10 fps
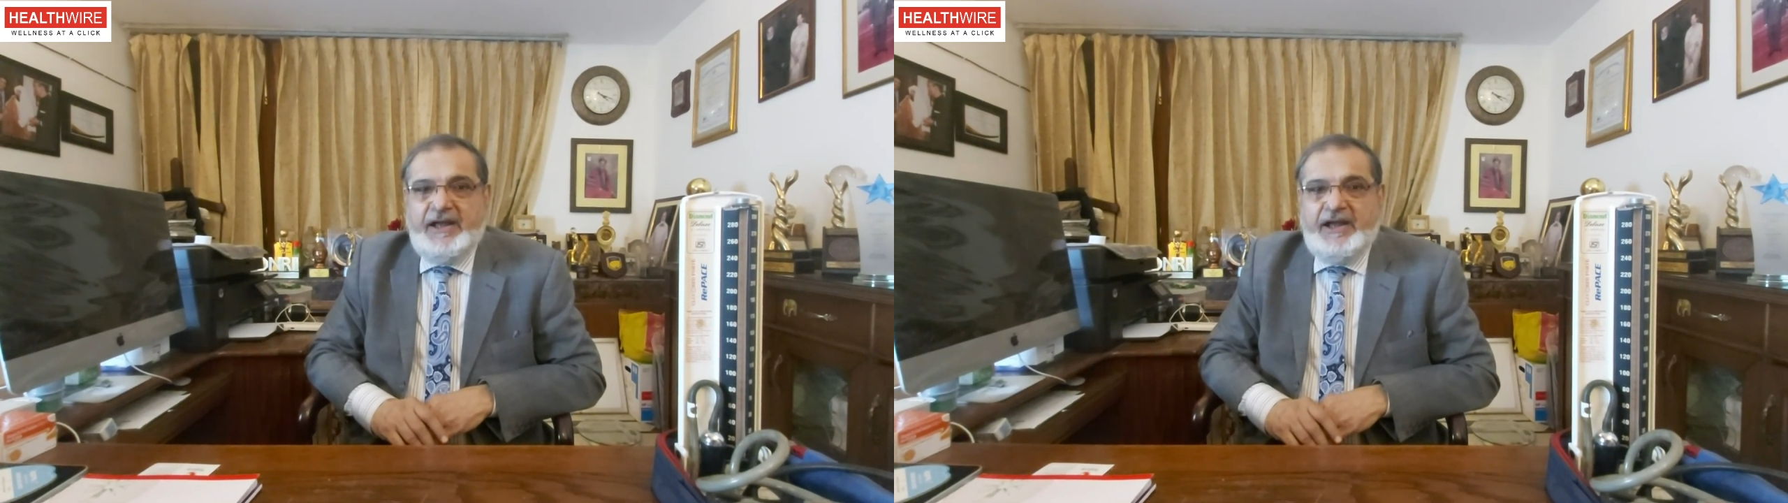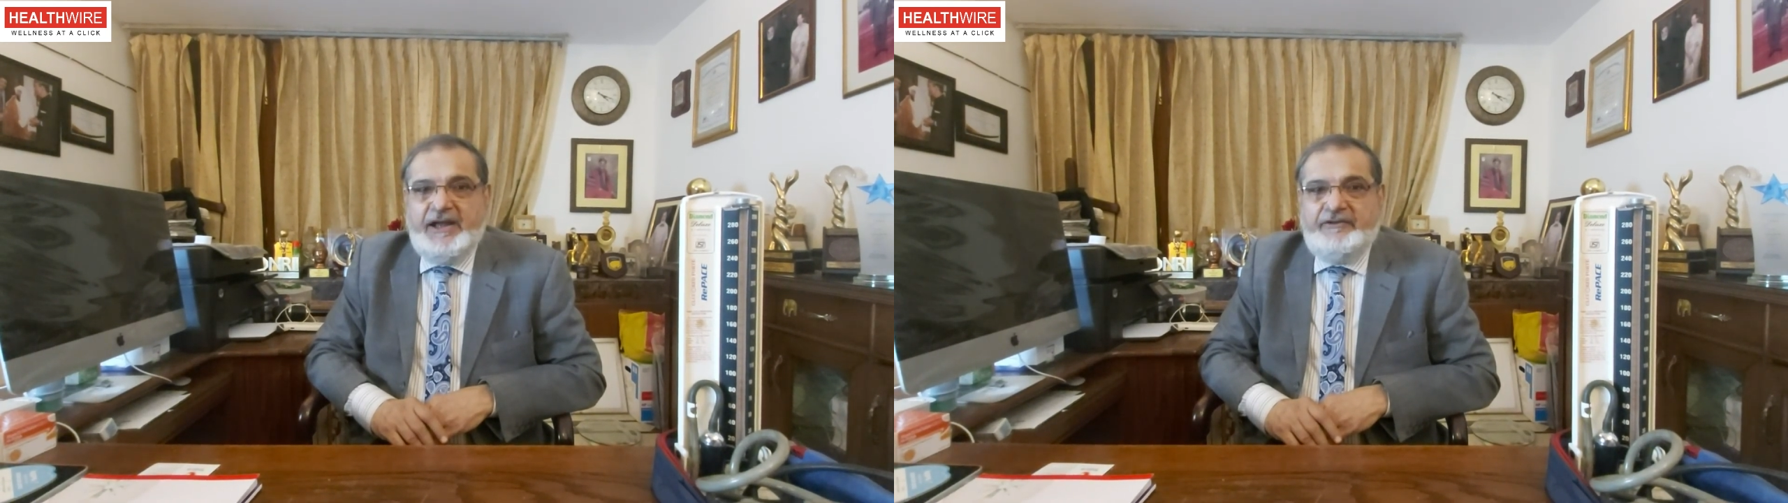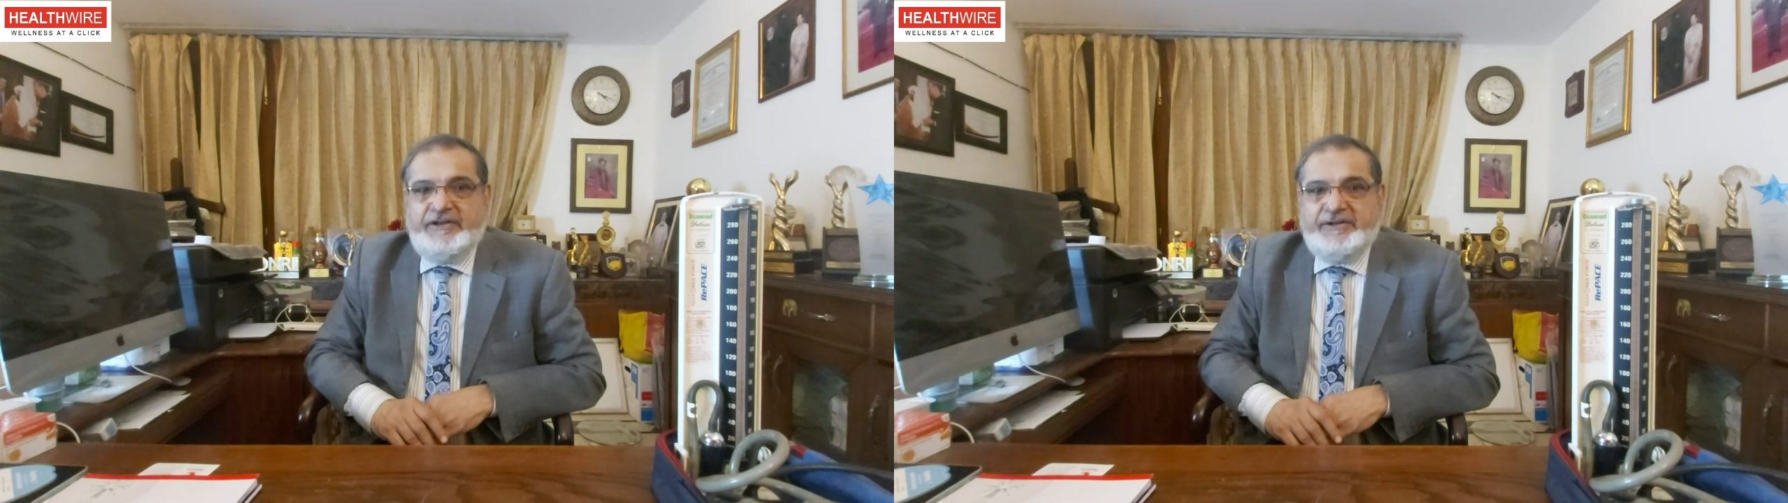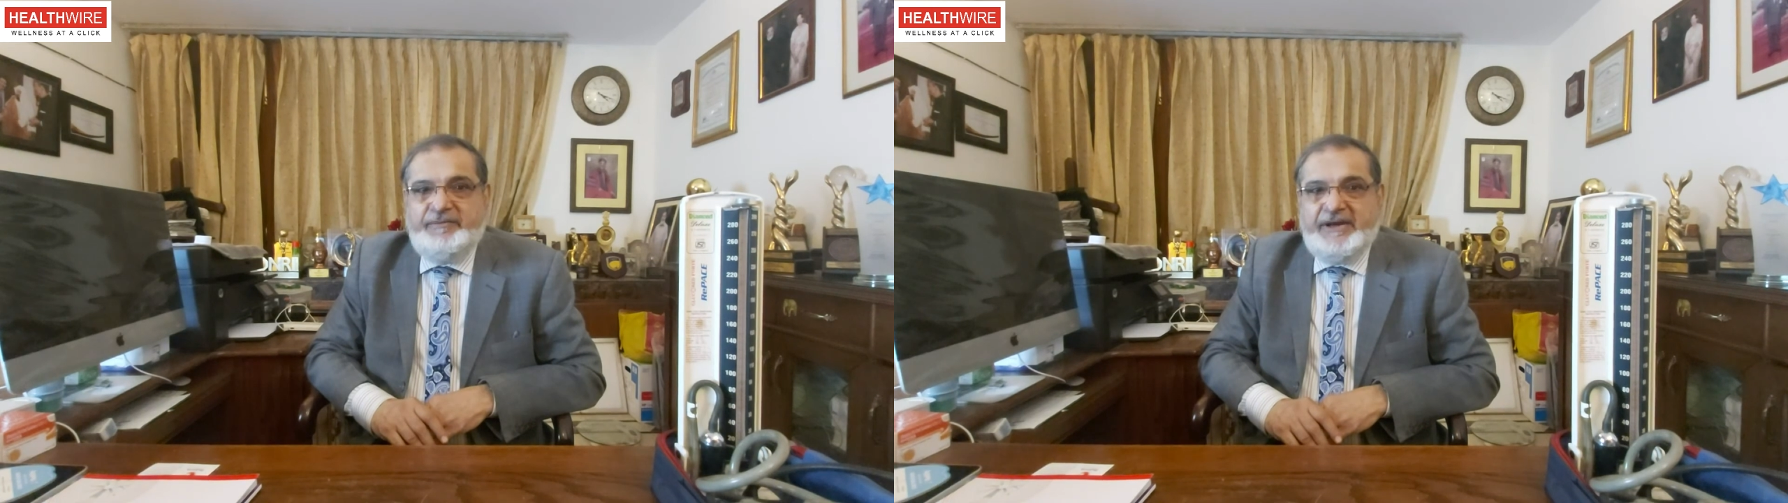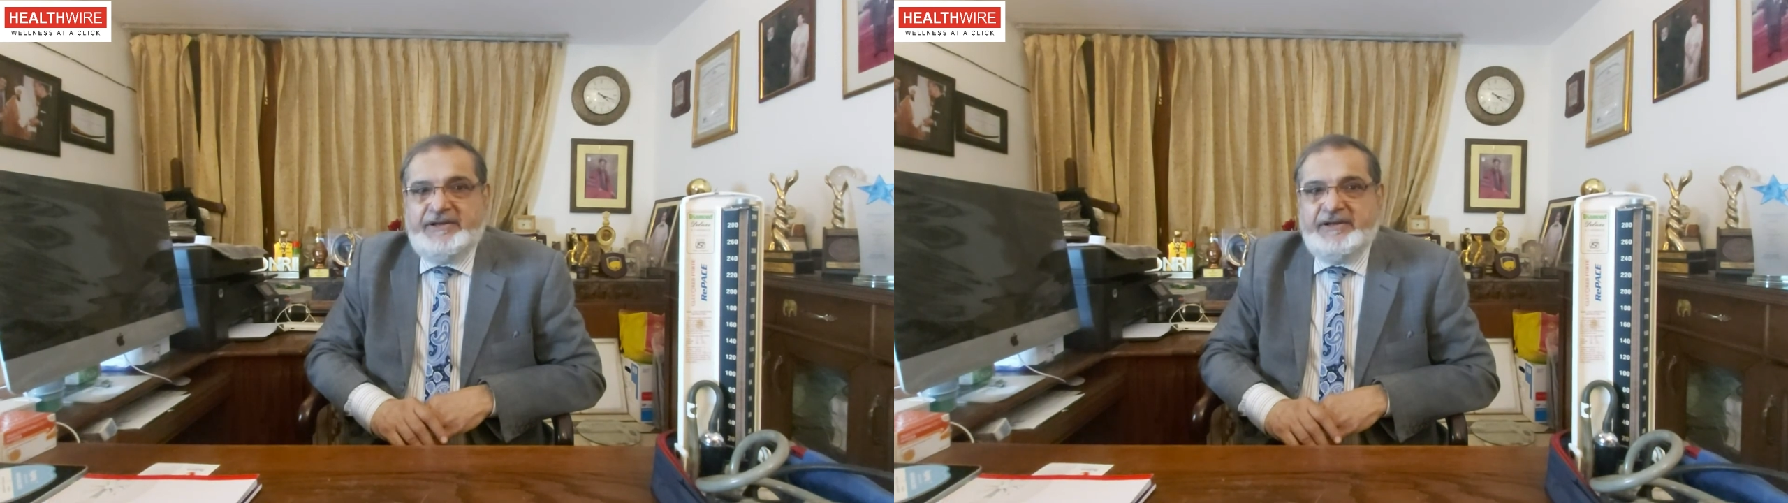in which a
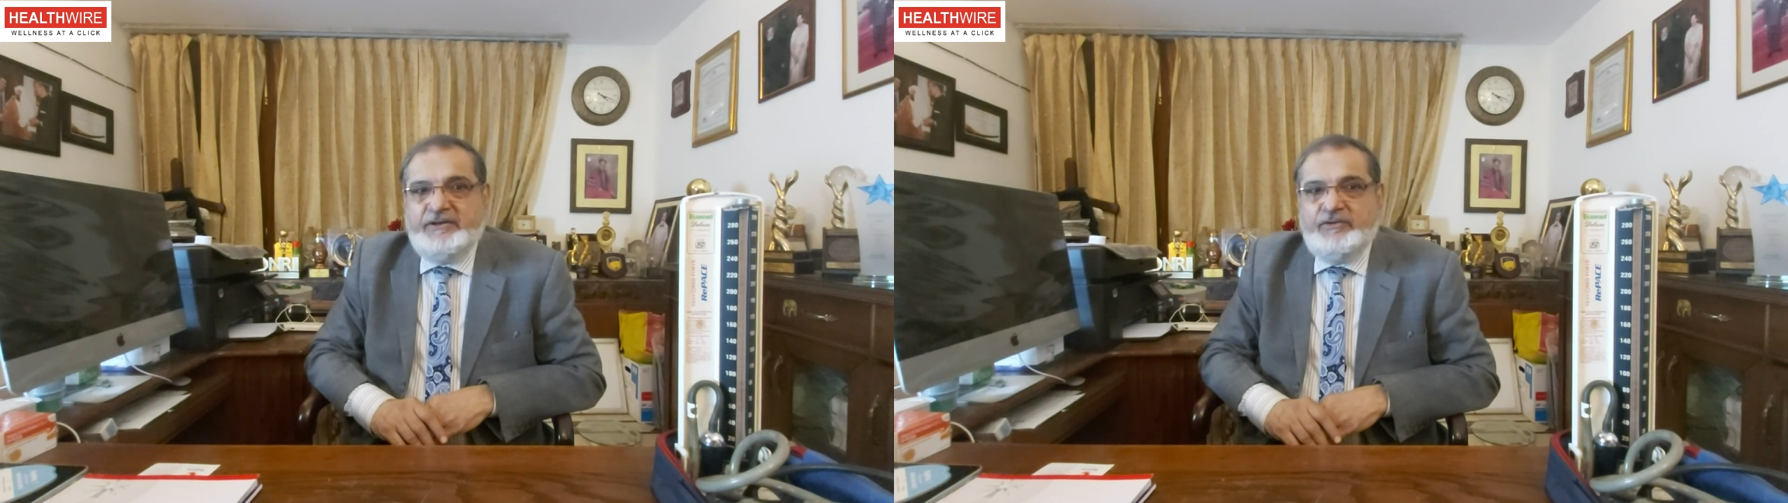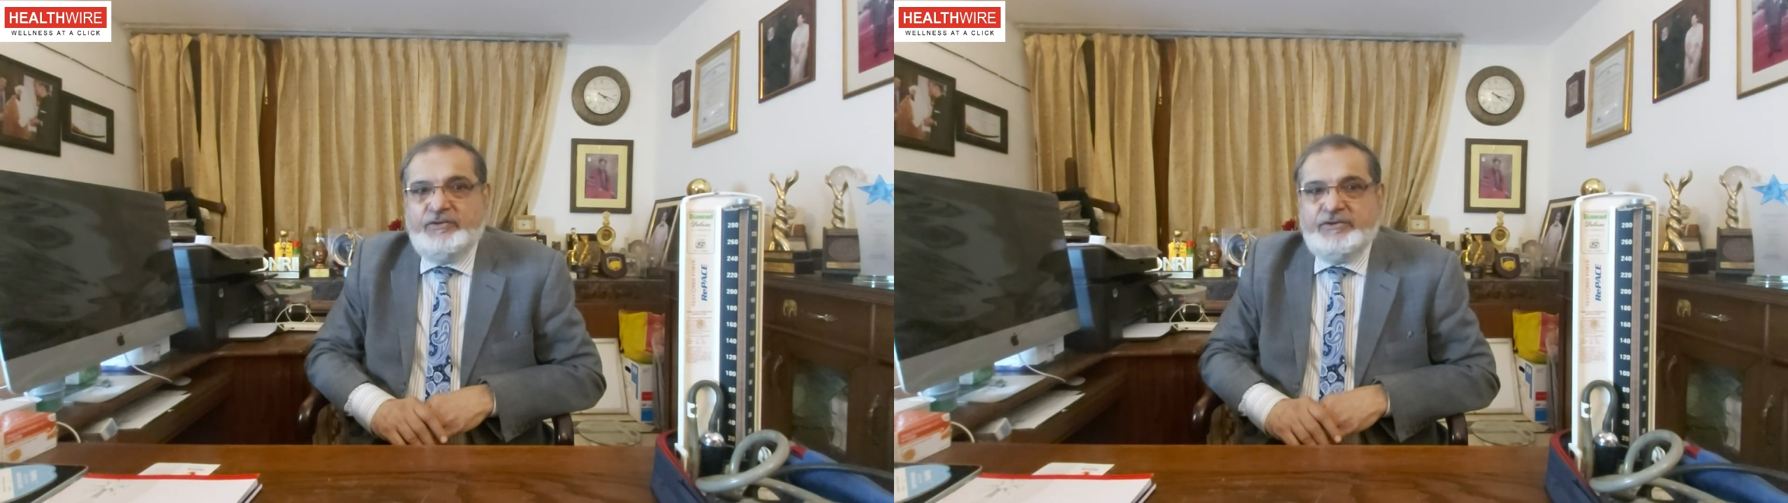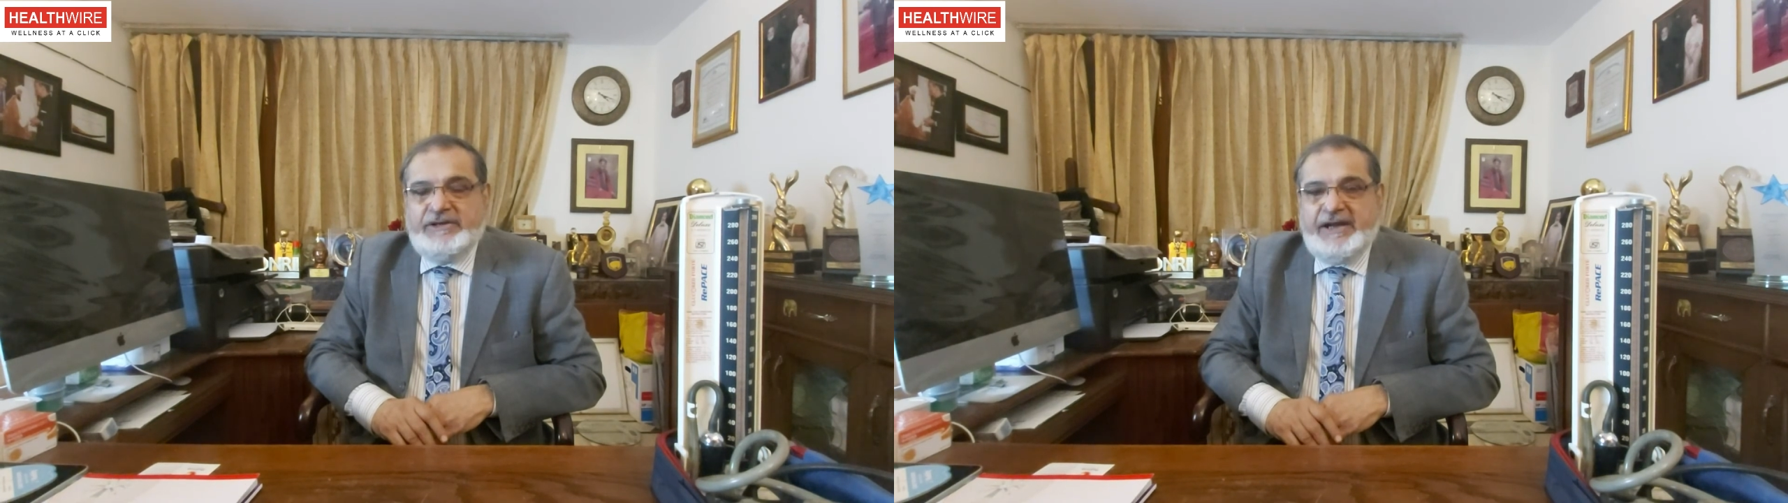patient goes